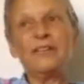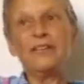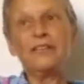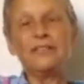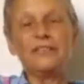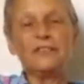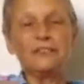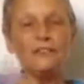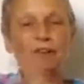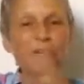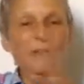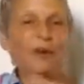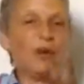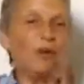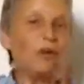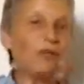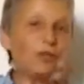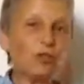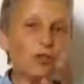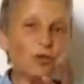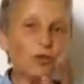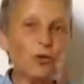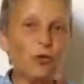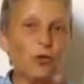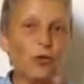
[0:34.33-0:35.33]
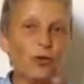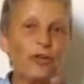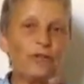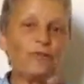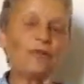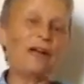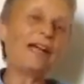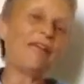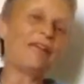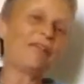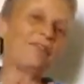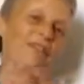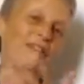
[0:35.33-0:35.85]
It's a very long story,
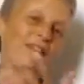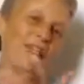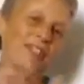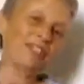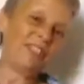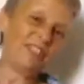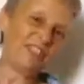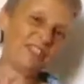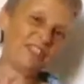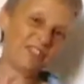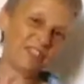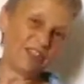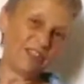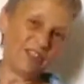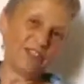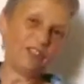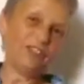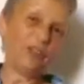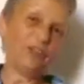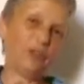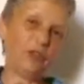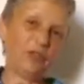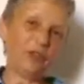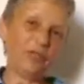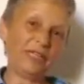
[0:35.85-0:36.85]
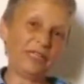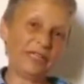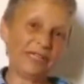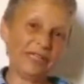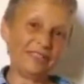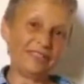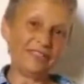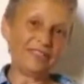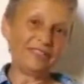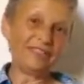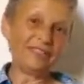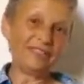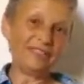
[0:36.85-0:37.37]
but I have actually started doing
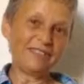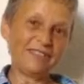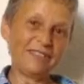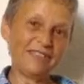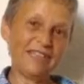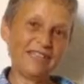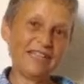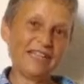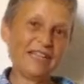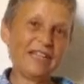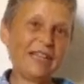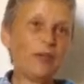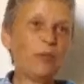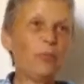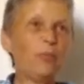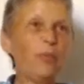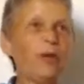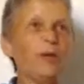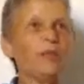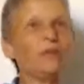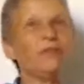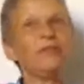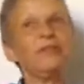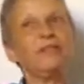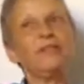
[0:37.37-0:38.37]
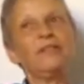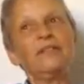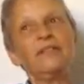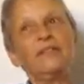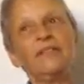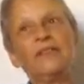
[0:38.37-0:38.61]
it. But